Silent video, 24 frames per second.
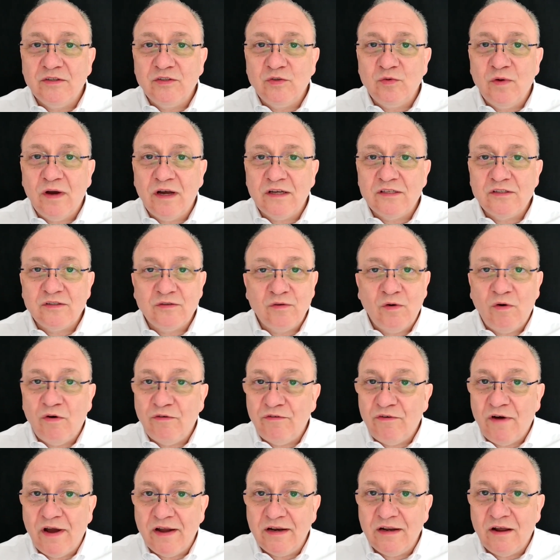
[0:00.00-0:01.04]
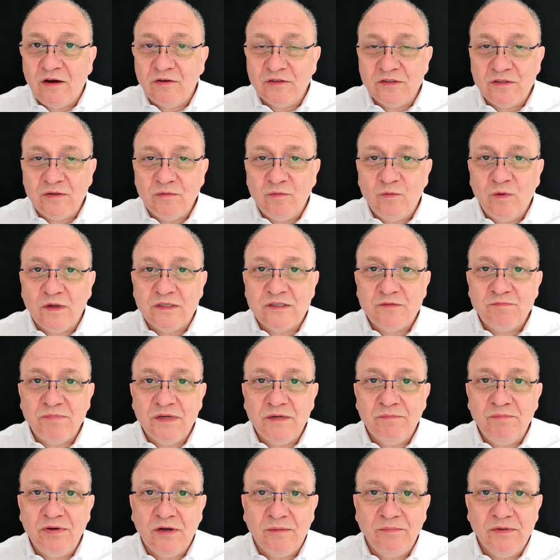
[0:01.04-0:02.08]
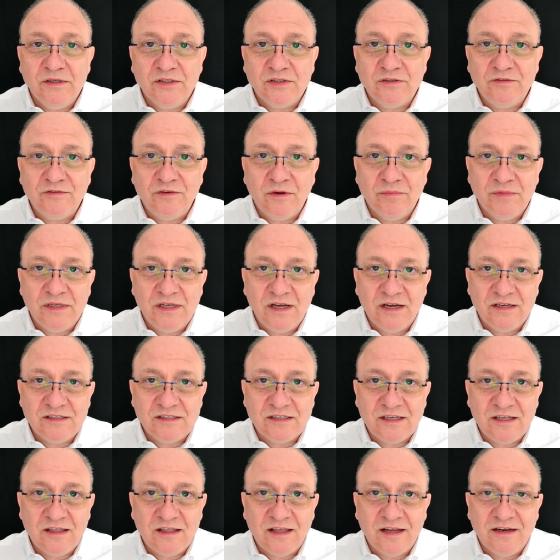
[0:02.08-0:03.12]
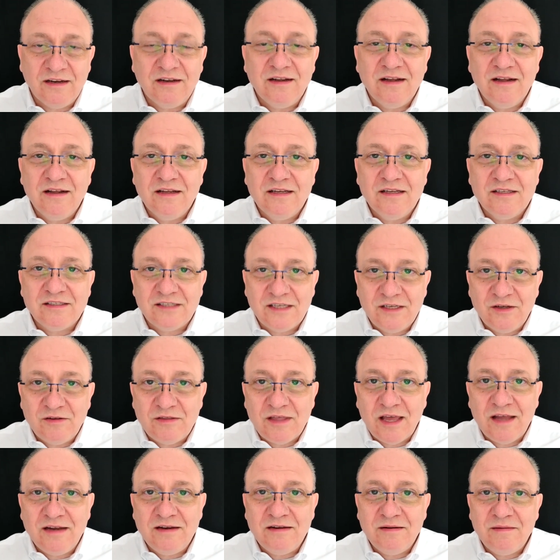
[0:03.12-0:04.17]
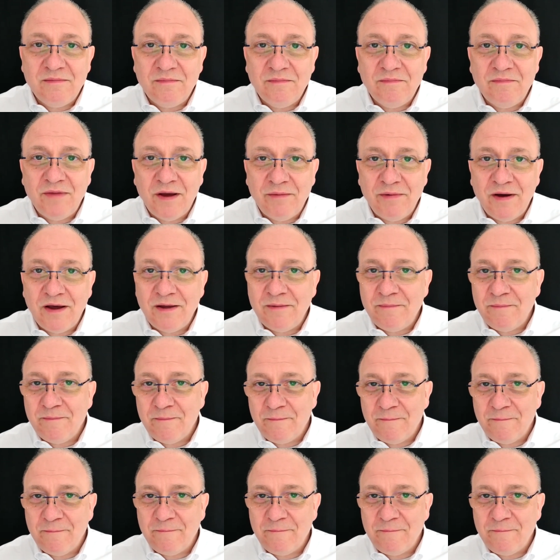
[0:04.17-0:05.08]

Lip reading: to us or find out what's been published from EIC then. See you then. Bye-bye.